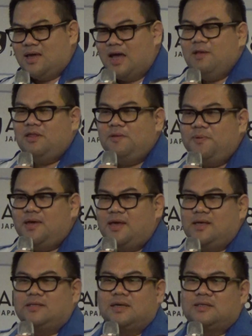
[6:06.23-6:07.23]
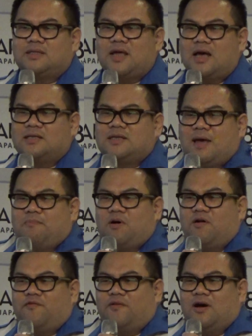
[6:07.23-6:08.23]
ATP is a type
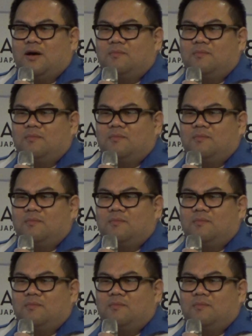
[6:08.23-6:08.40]
of